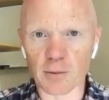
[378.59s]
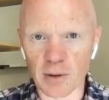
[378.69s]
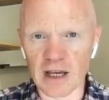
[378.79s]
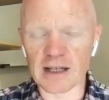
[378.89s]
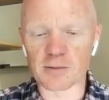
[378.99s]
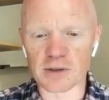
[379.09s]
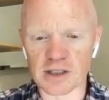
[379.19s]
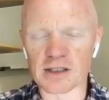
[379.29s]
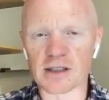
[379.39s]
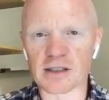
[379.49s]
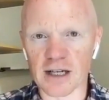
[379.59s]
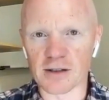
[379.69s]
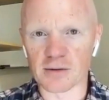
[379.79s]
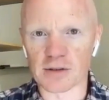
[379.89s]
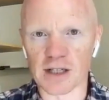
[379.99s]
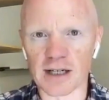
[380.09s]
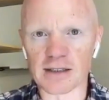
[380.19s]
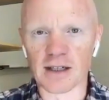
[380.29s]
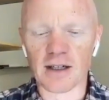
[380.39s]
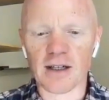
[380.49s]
replace resistance exercise.